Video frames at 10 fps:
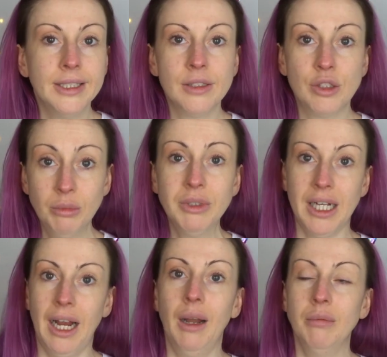
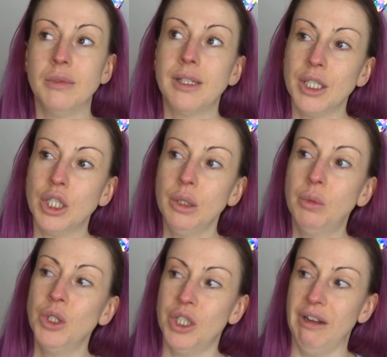Sometimes I do
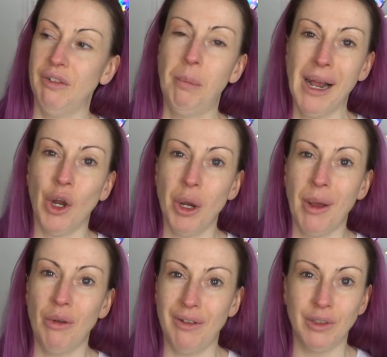wonder if I bang on
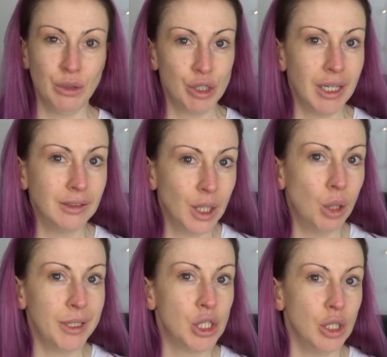about Revolution a
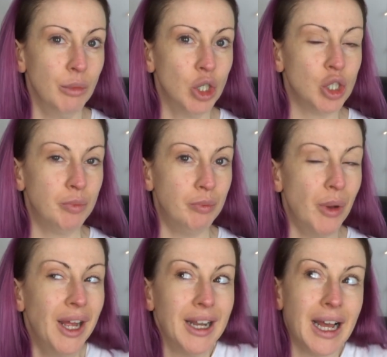little bit too much,
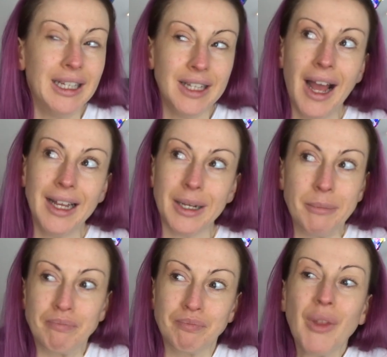and I like
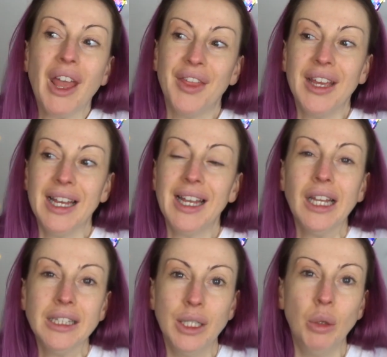I think I
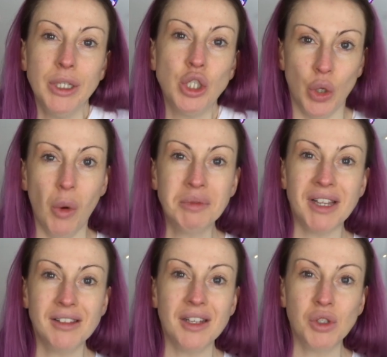get a little bit too
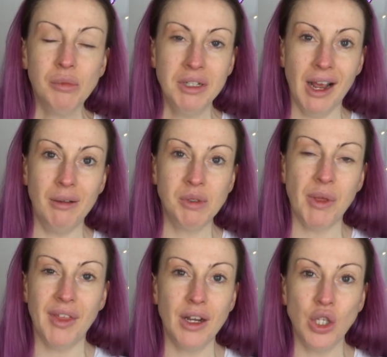obsessive sometimes,
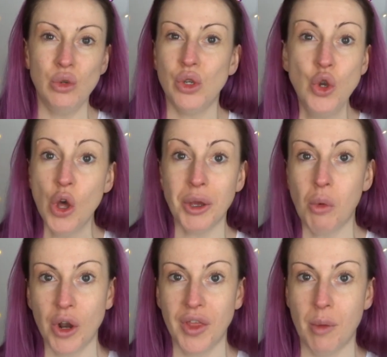but then I use another
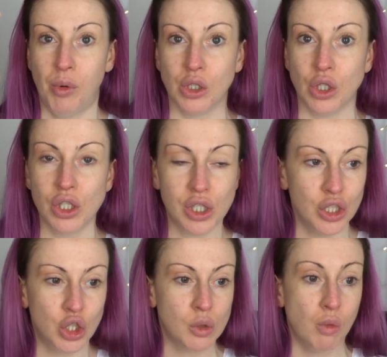one of their products
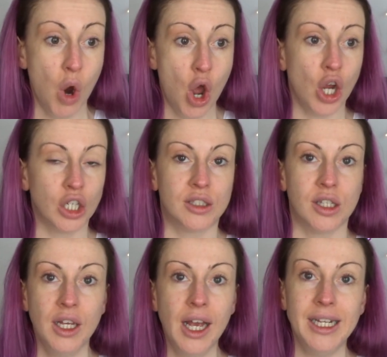that just
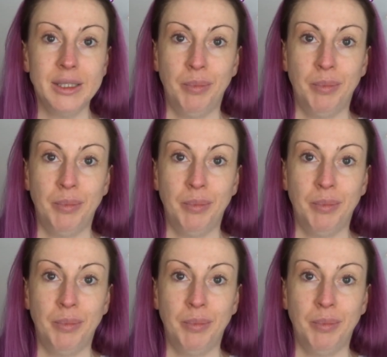works and is